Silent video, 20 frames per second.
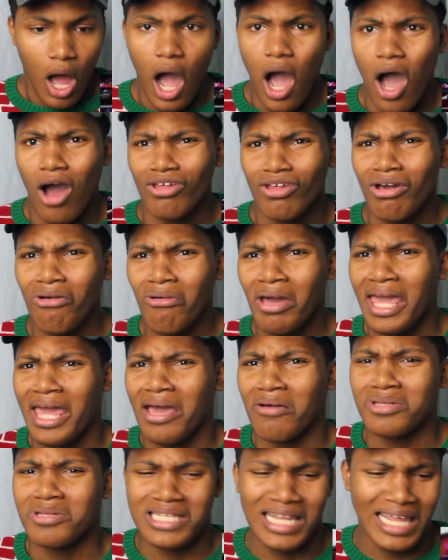Oh, your
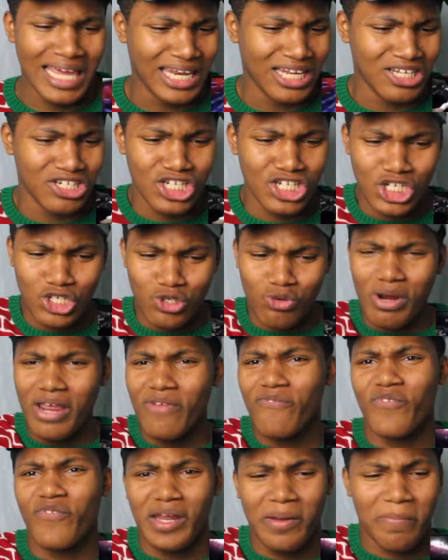head was landing
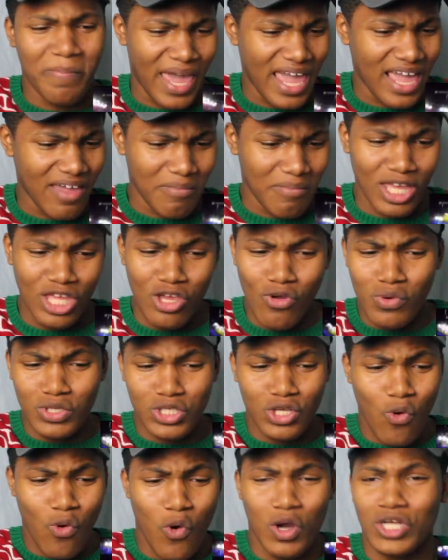straight for the pavement. You
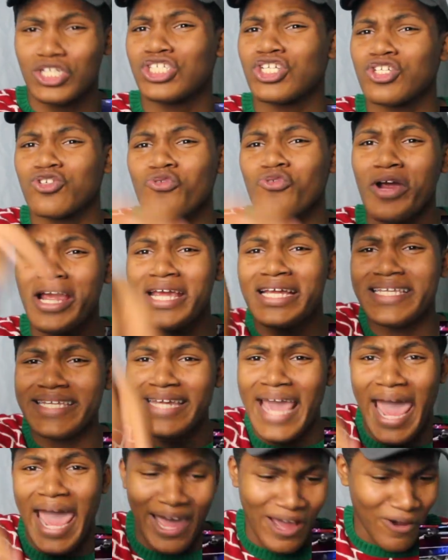was going straight
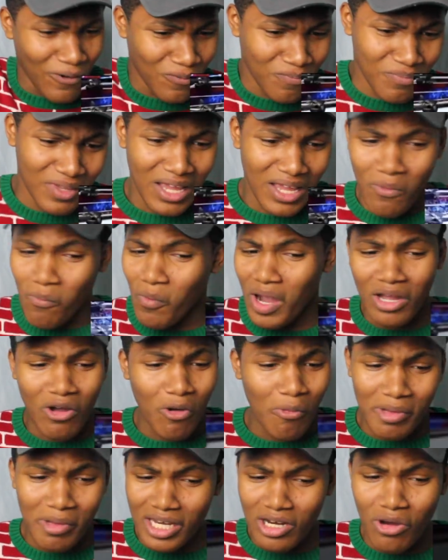down. Wasn't
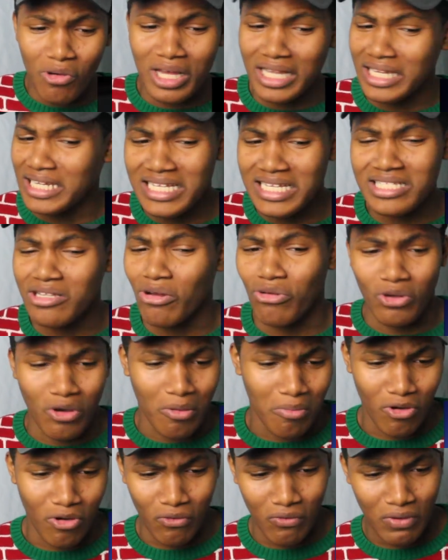gonna be no Kalisto
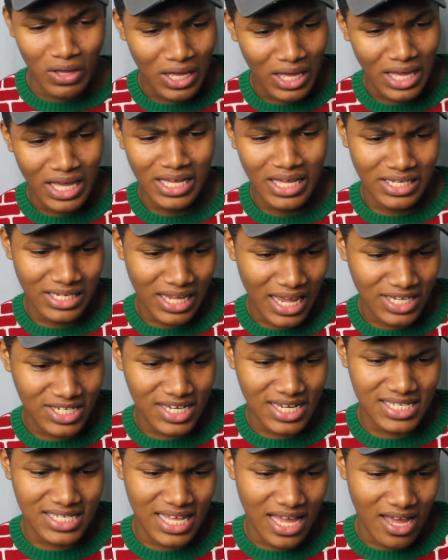no more.
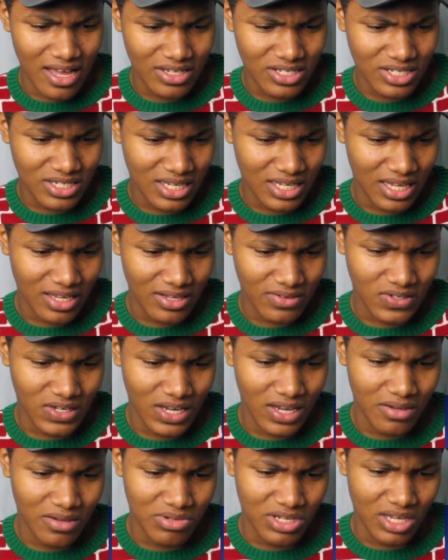AJ Styles saves
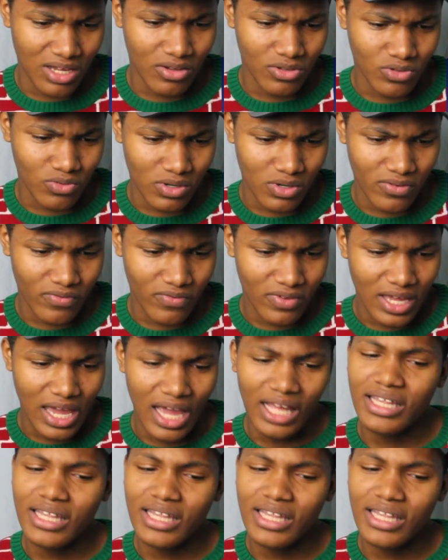James Ellsworth.